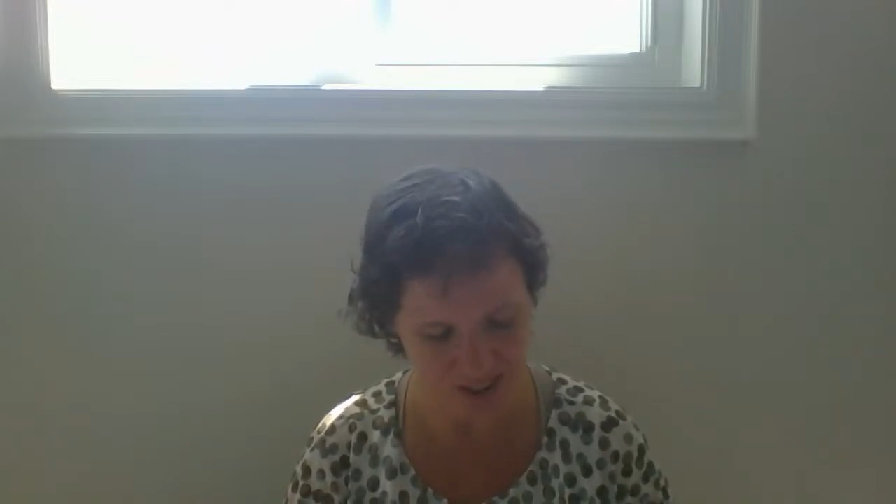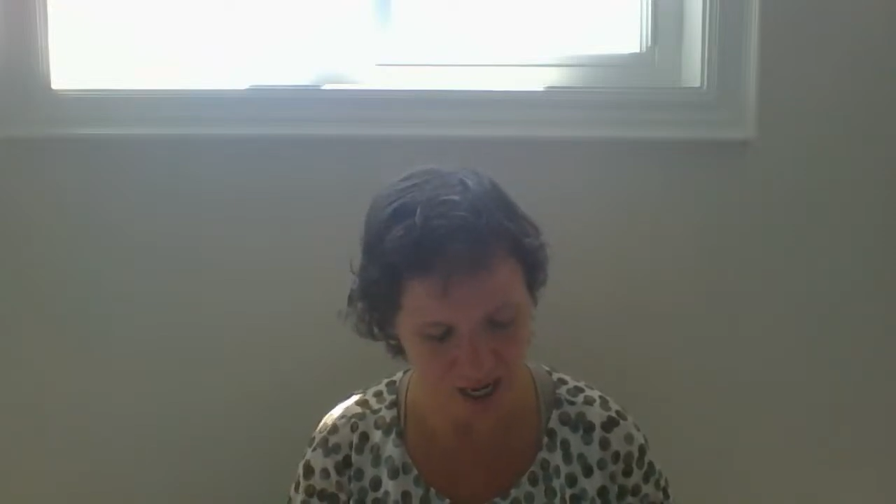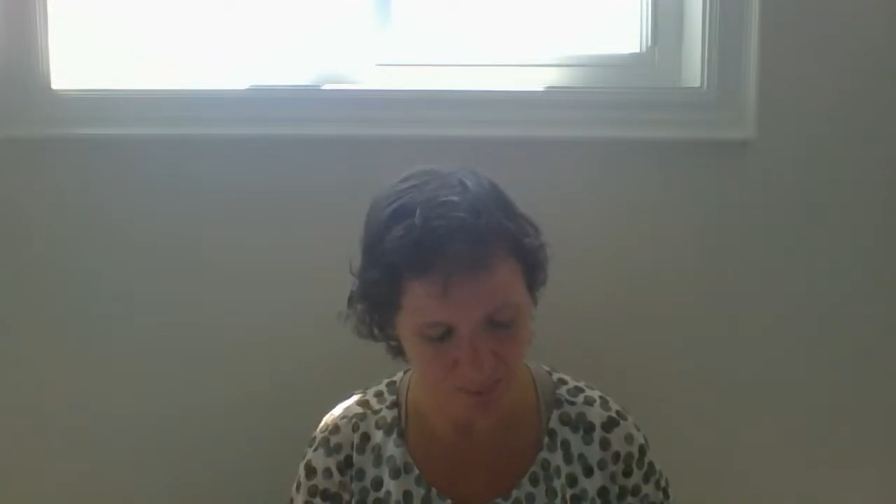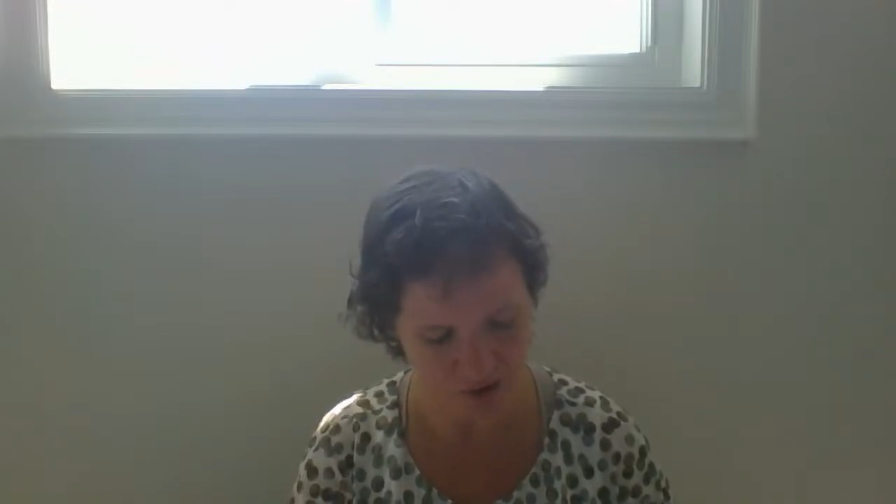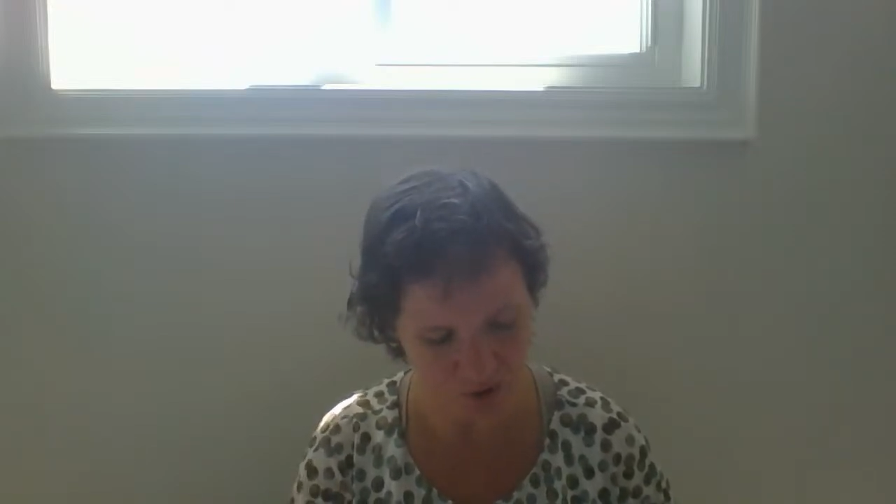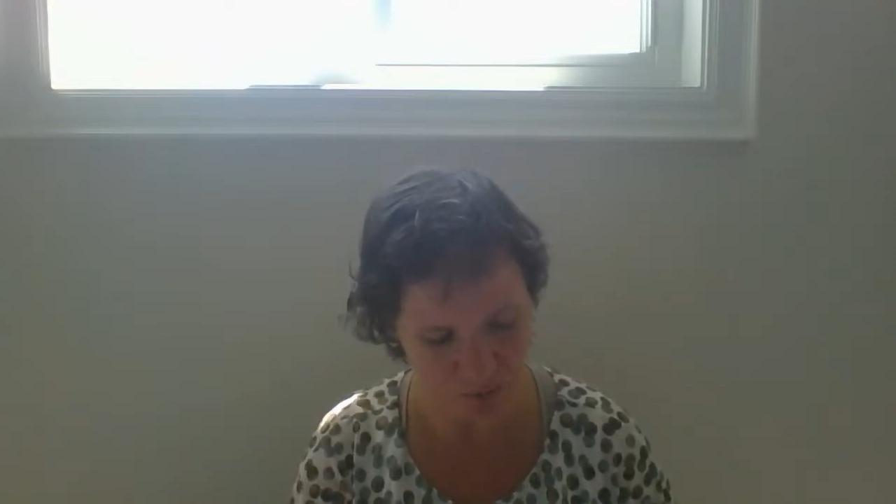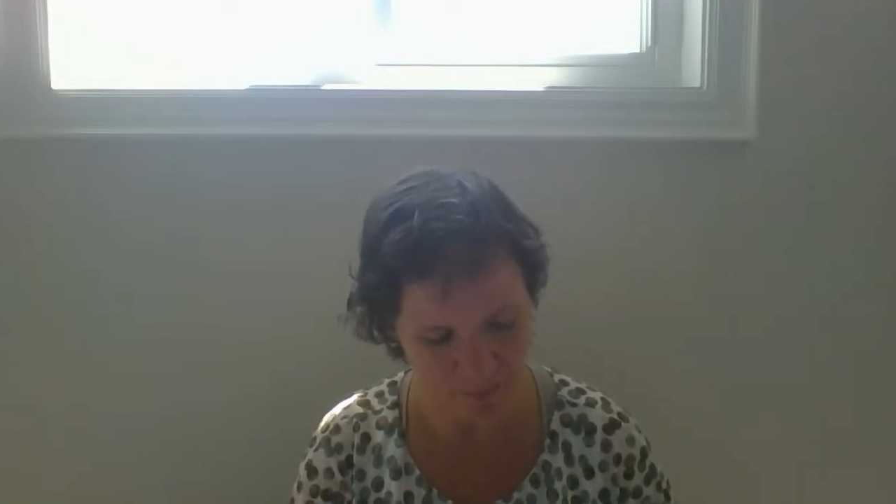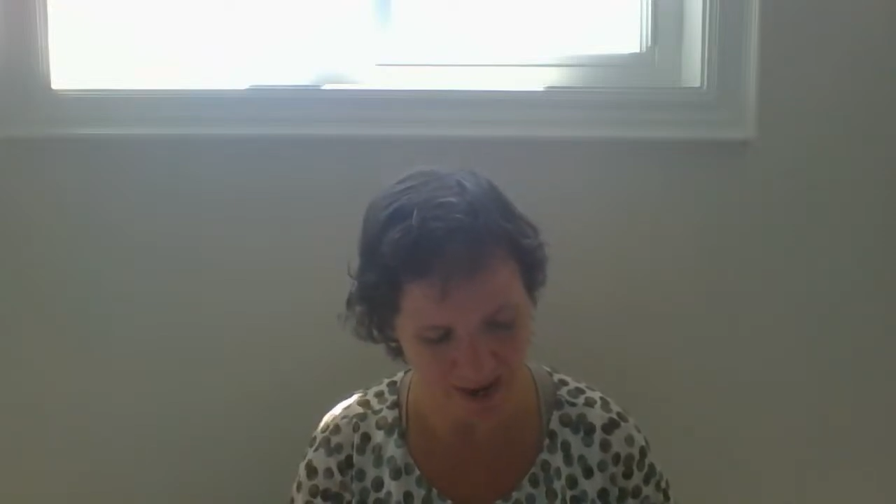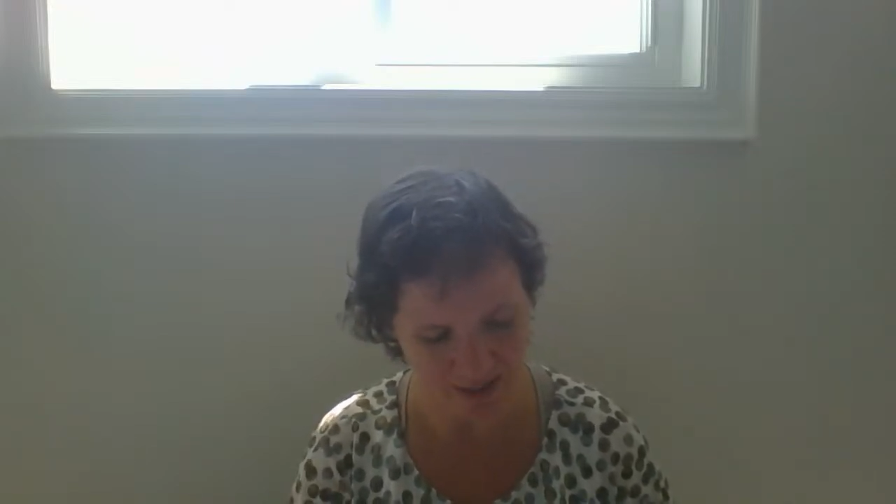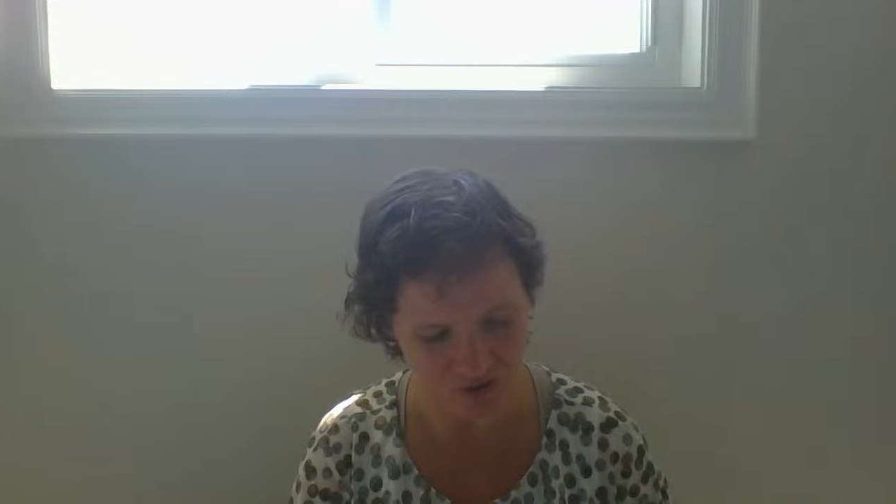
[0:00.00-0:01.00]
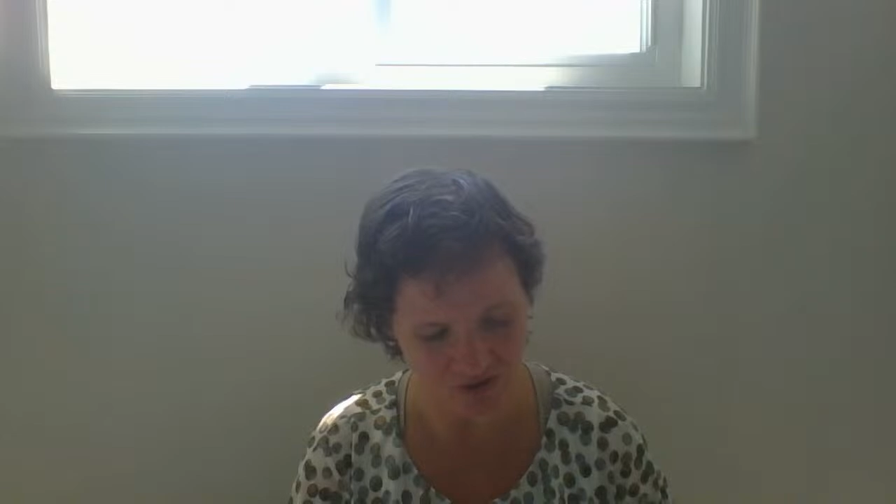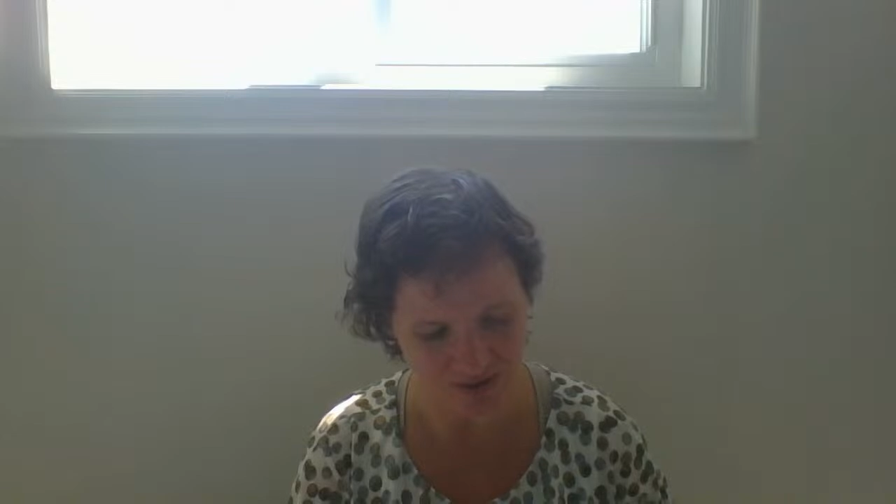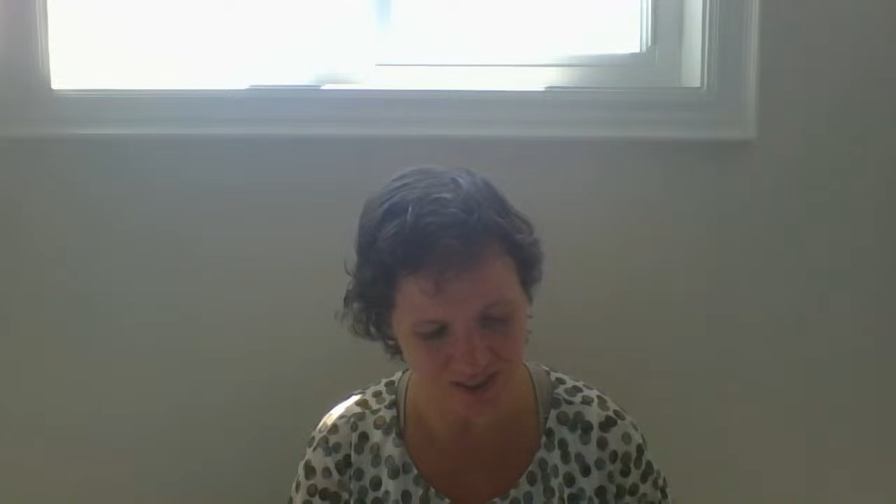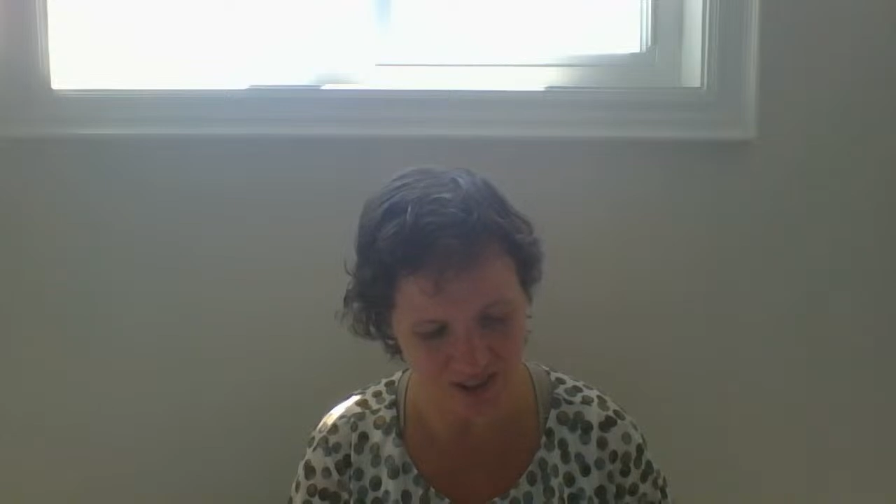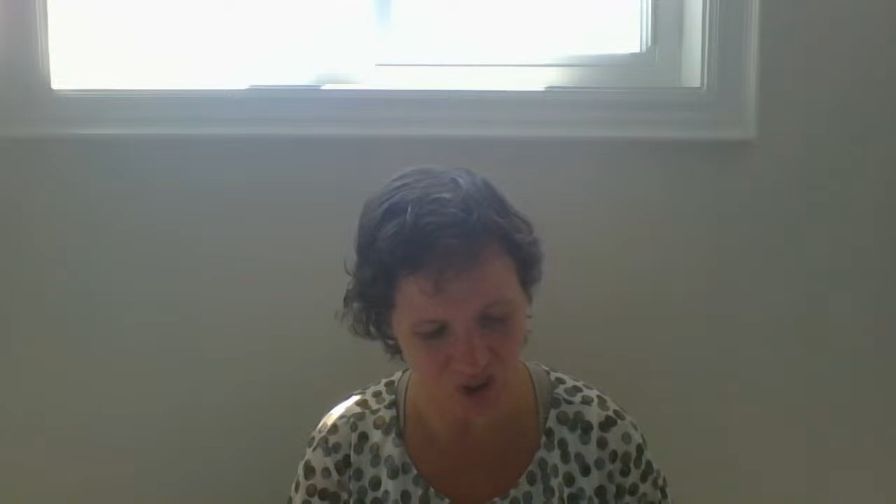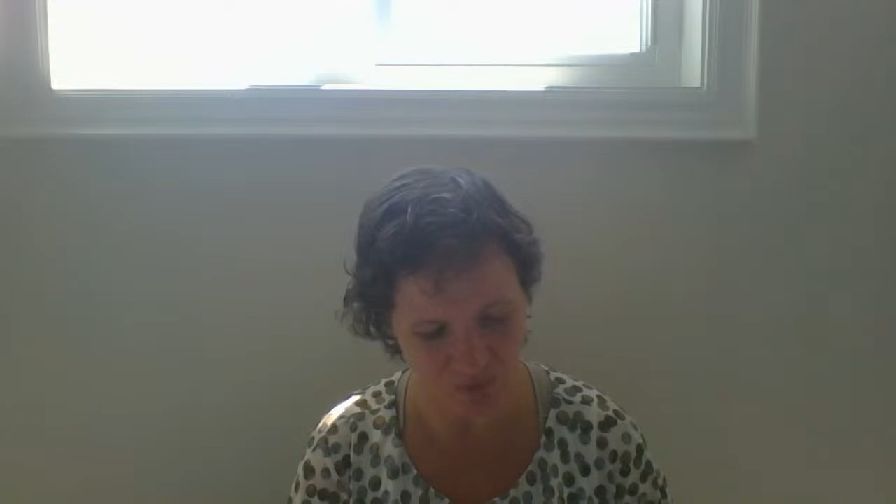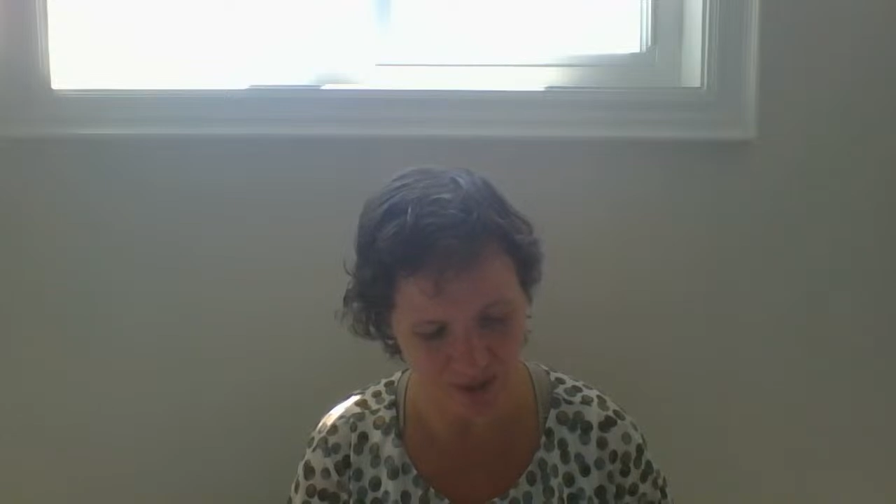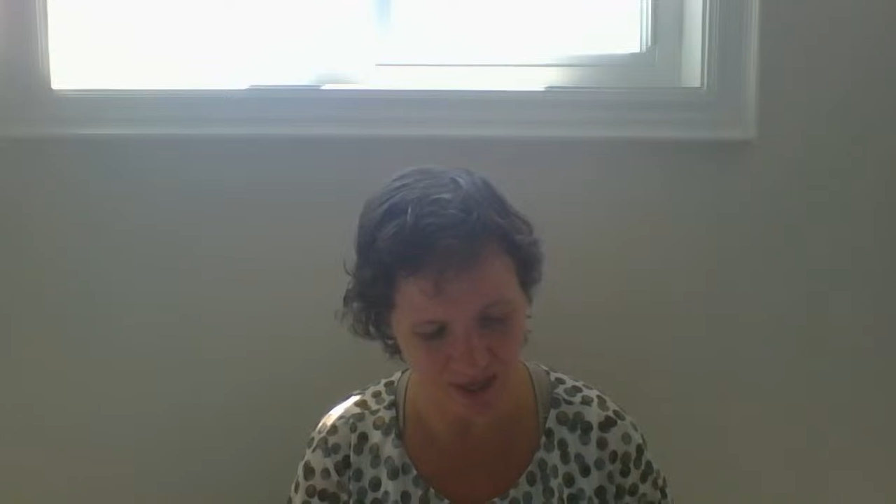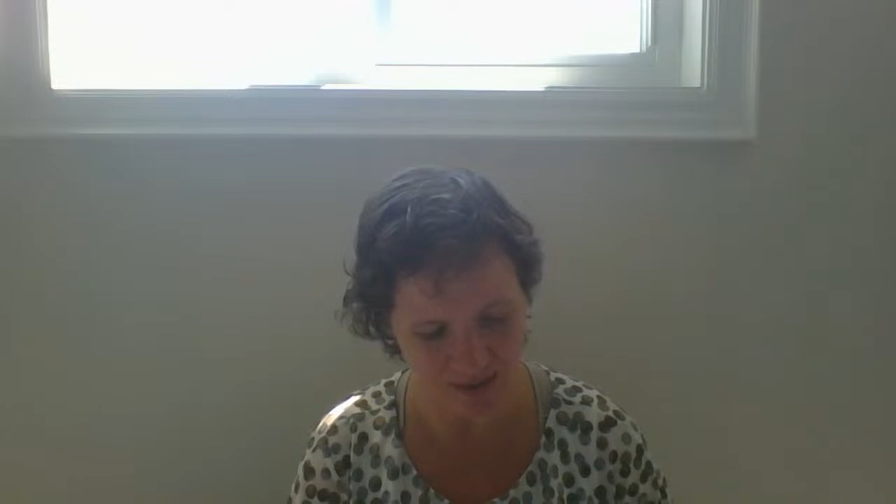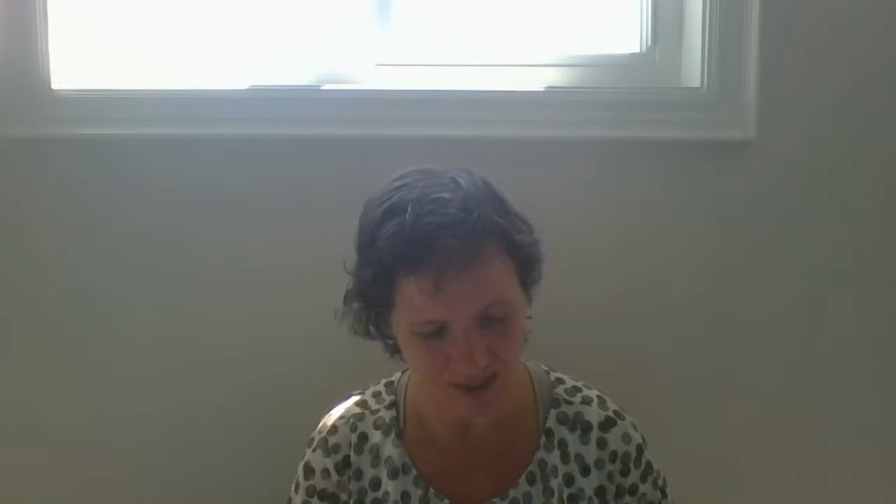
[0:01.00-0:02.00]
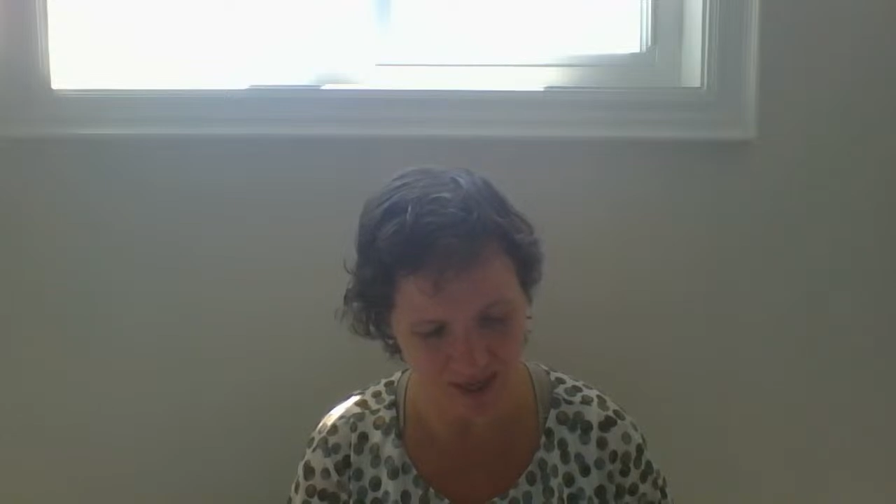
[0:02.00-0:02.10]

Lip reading: optical patterns that are read